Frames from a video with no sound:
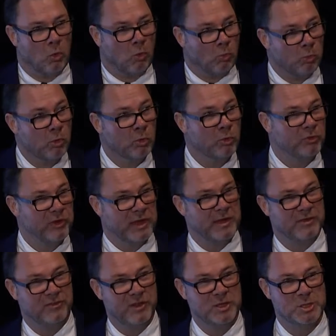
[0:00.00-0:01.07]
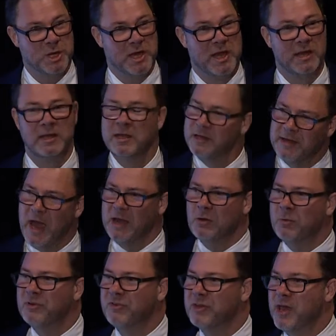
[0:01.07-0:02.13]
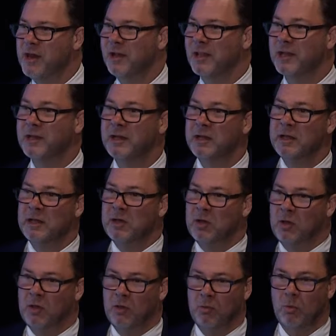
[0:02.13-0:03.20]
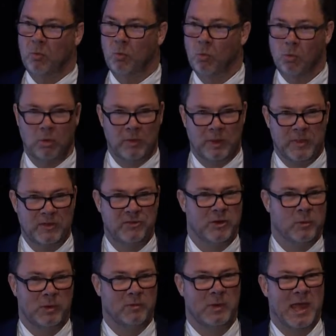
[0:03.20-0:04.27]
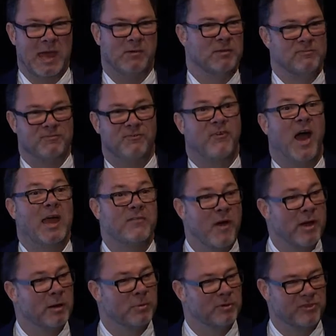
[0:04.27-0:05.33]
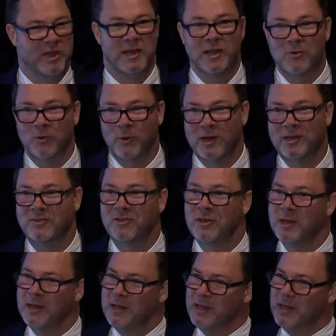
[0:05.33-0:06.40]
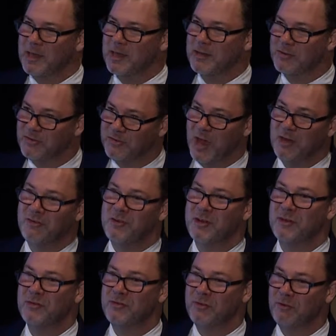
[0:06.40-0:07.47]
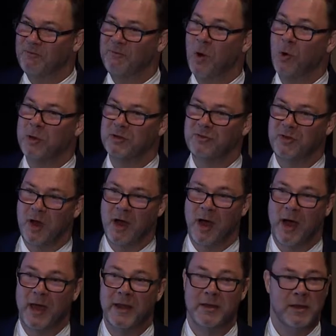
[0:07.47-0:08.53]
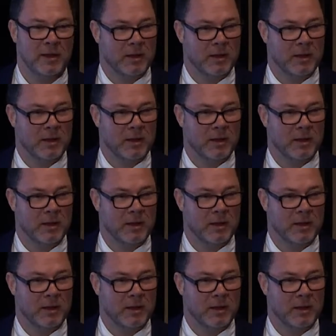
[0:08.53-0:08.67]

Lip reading: Rules and decisioning, not coincidentally, this year we have a 500% increase in sessions focused on